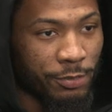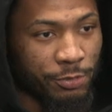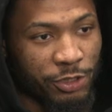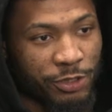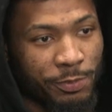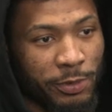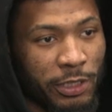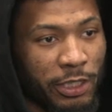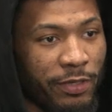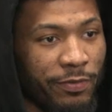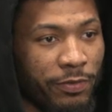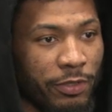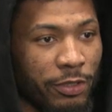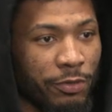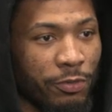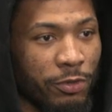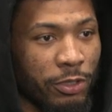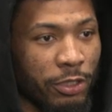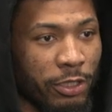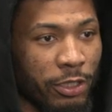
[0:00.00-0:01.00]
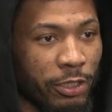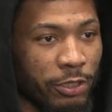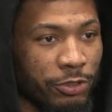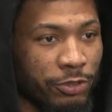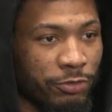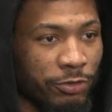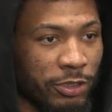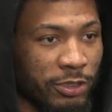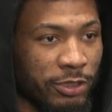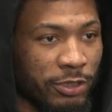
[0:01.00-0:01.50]
I'm just believing in one another,
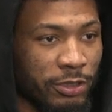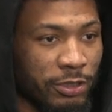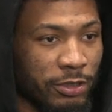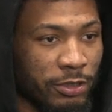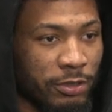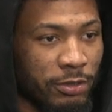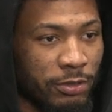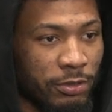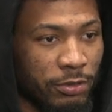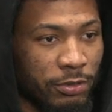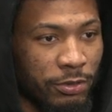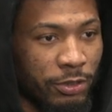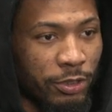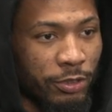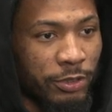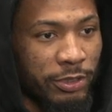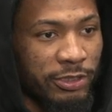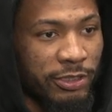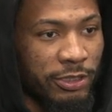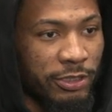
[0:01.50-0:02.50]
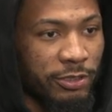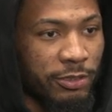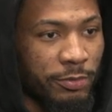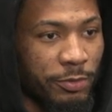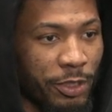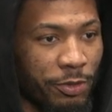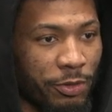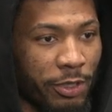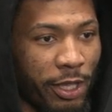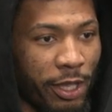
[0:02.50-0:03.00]
trusting, you know, the
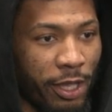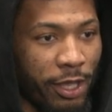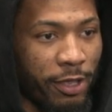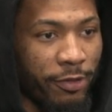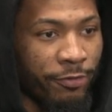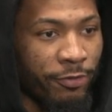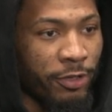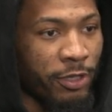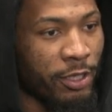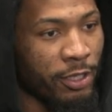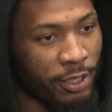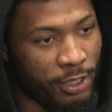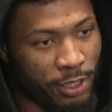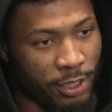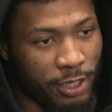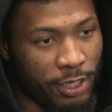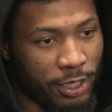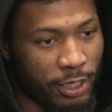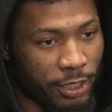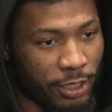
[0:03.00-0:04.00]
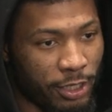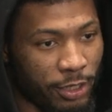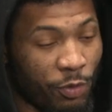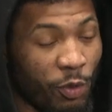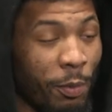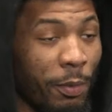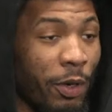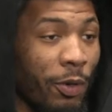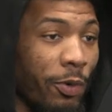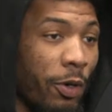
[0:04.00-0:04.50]
system that we have
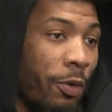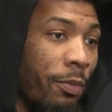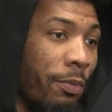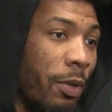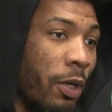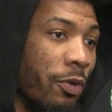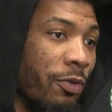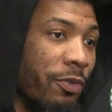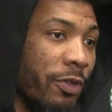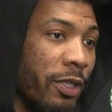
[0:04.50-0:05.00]
on both